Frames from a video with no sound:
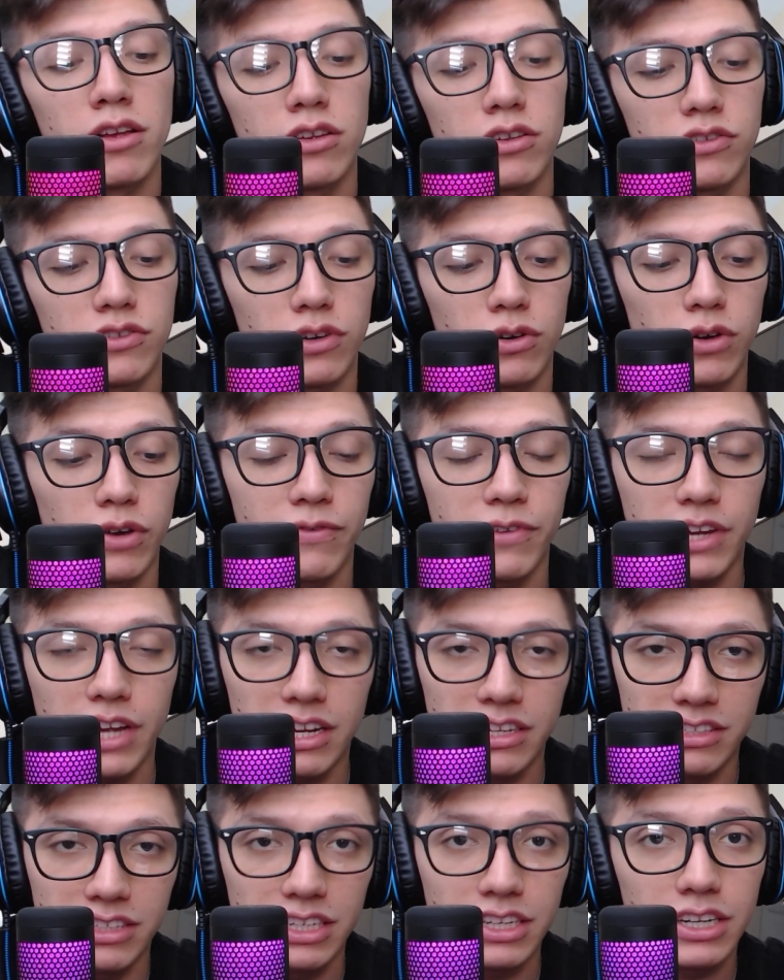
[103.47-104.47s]
So if you
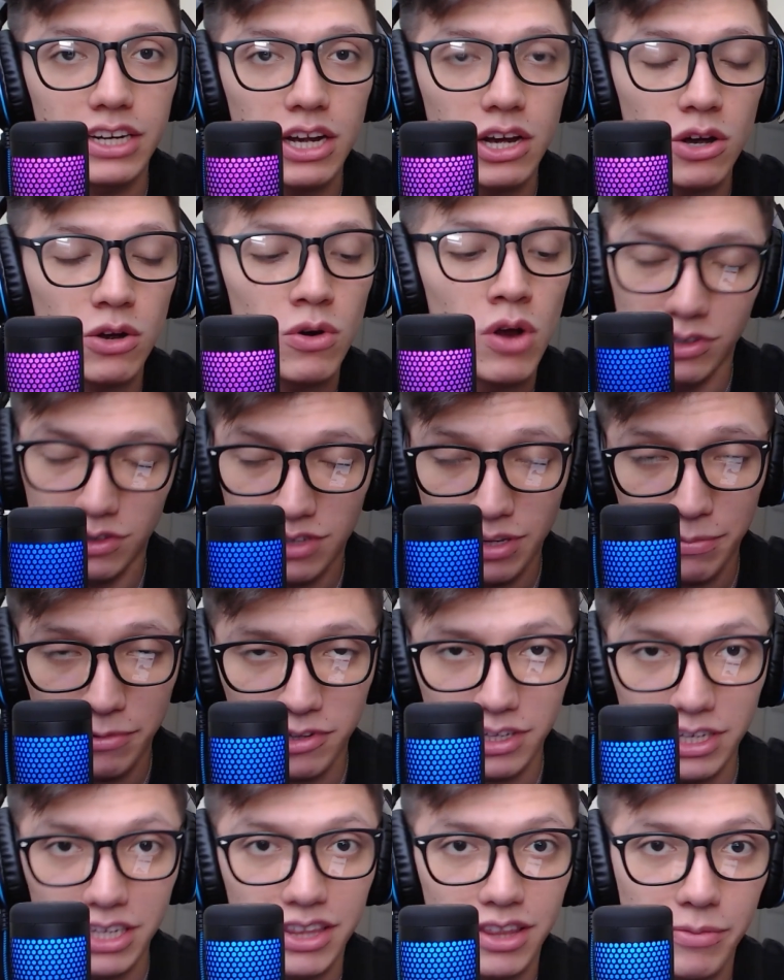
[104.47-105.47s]
guys didn't know,
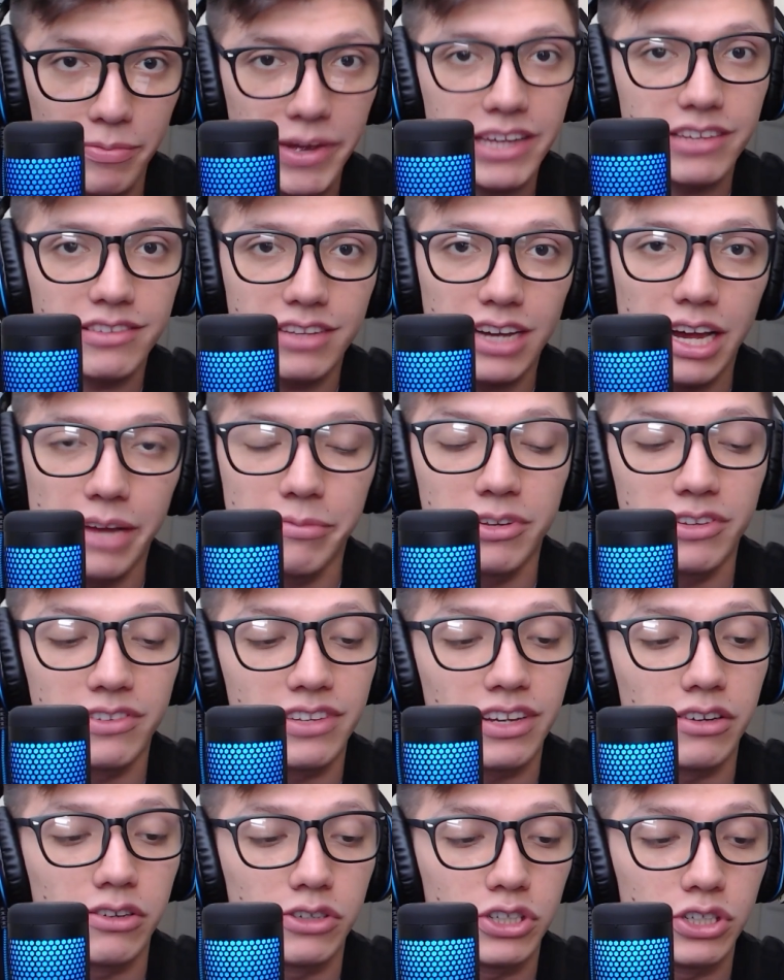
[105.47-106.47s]
typically the best time to
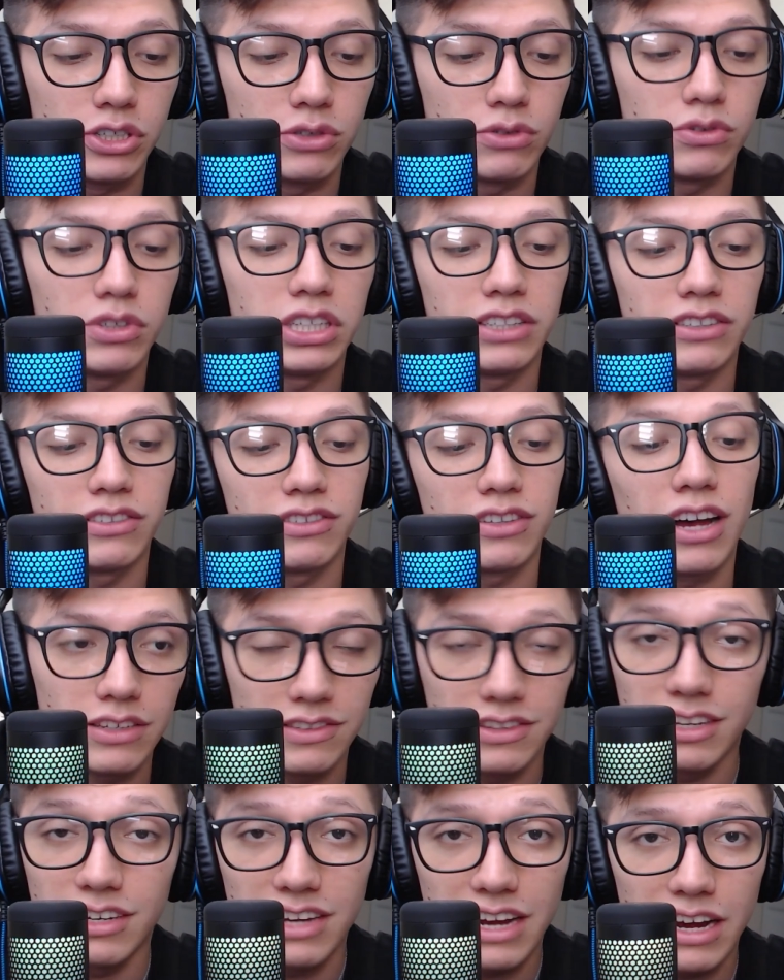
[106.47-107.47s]
sell a shoe is
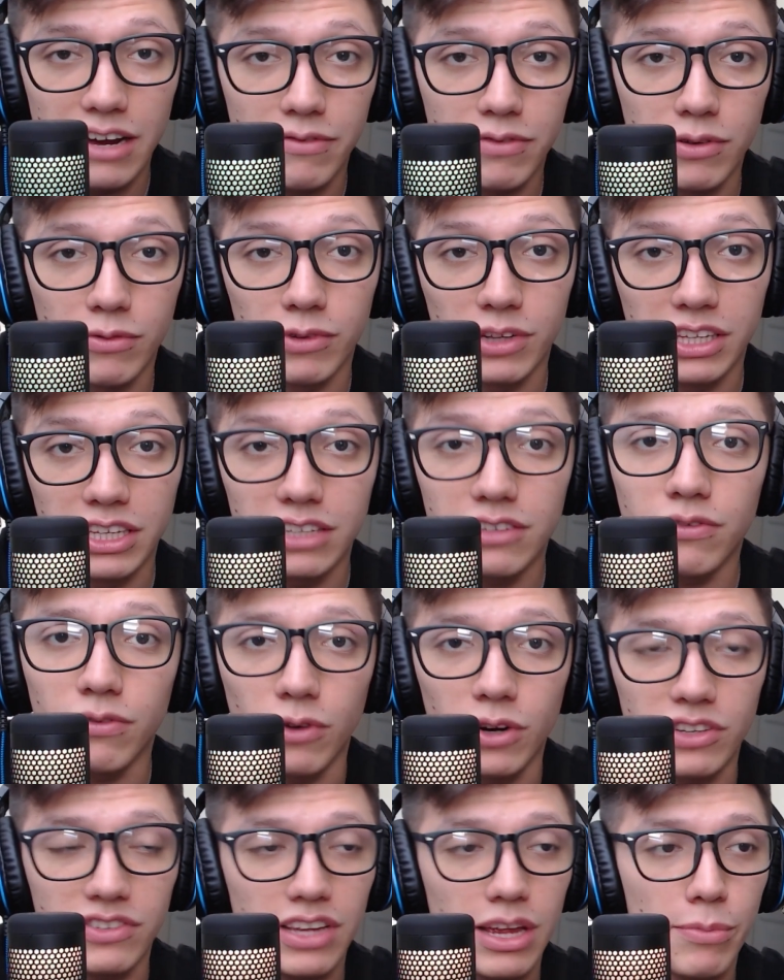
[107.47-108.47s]
the day of the release.
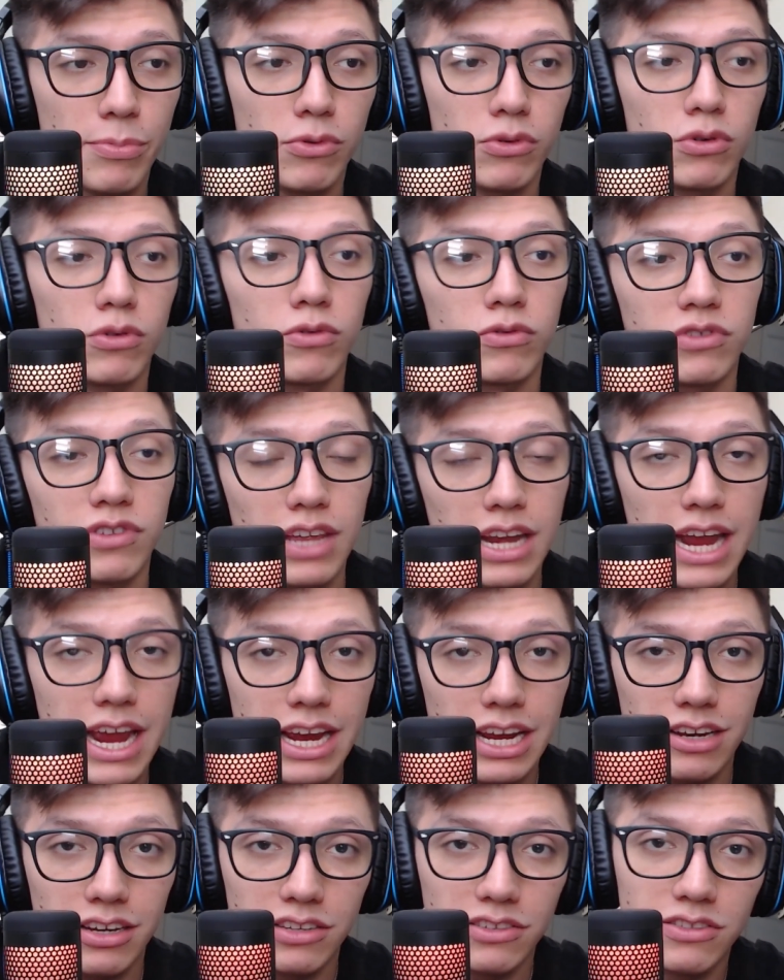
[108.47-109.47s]
For example,
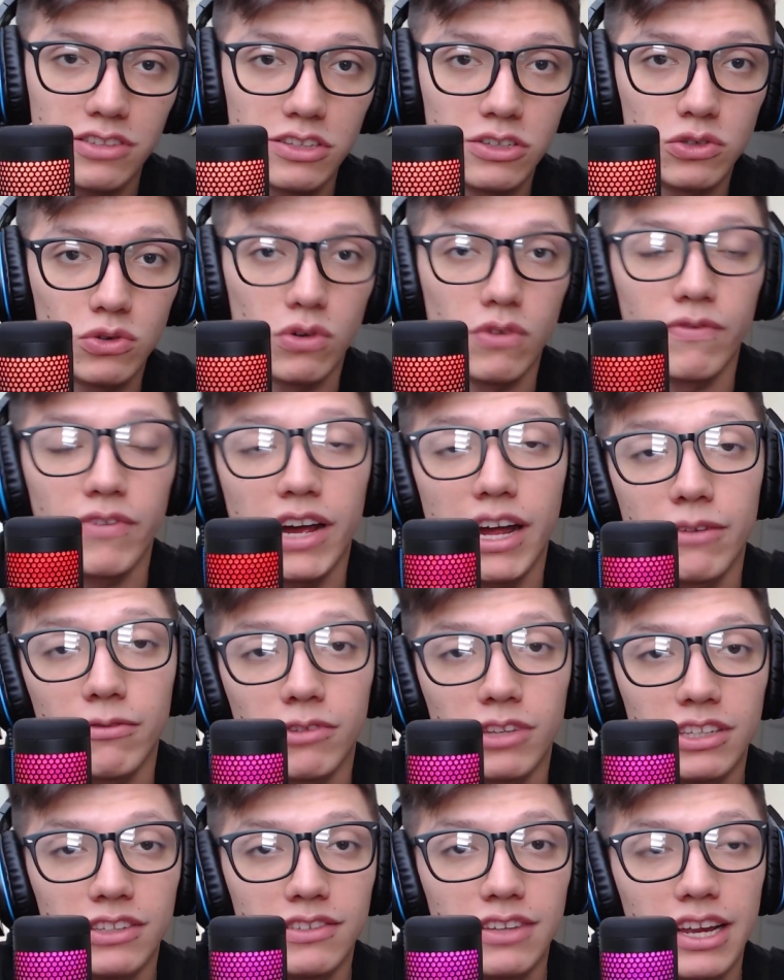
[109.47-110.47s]
today is the Jordan 5
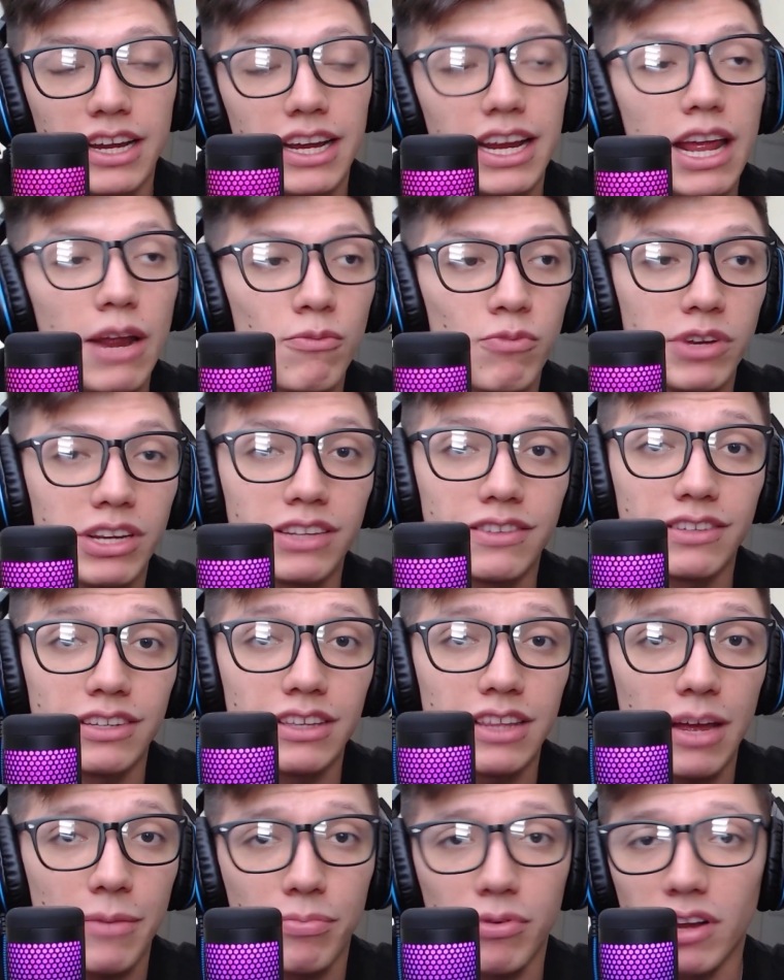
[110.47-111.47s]
release day, and we could see
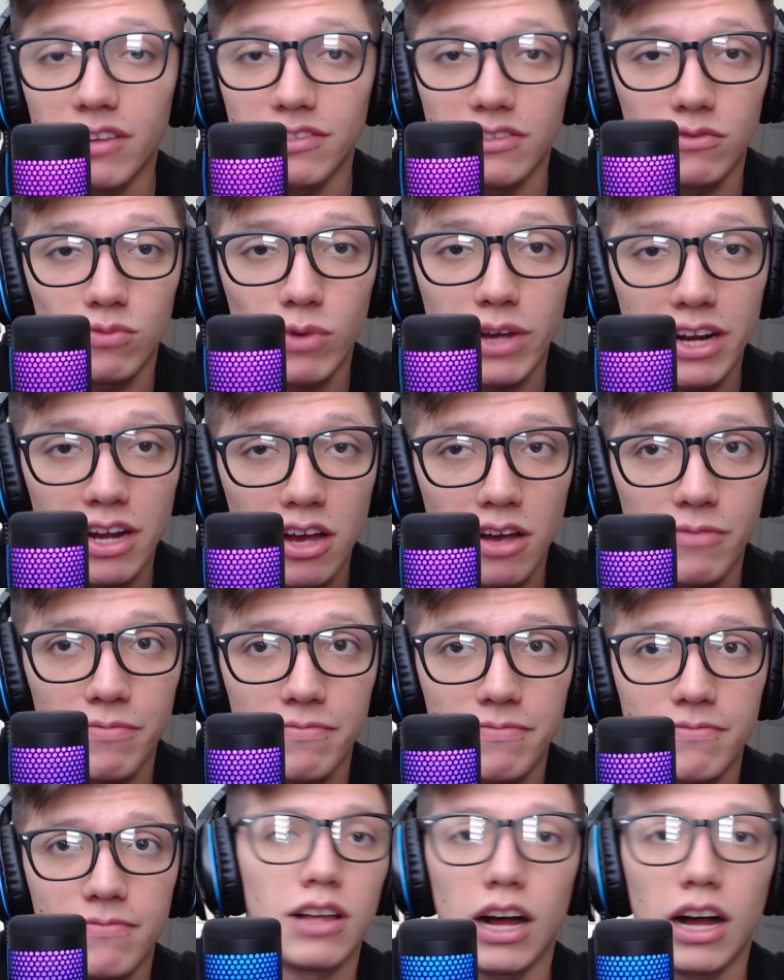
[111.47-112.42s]
that prices went up.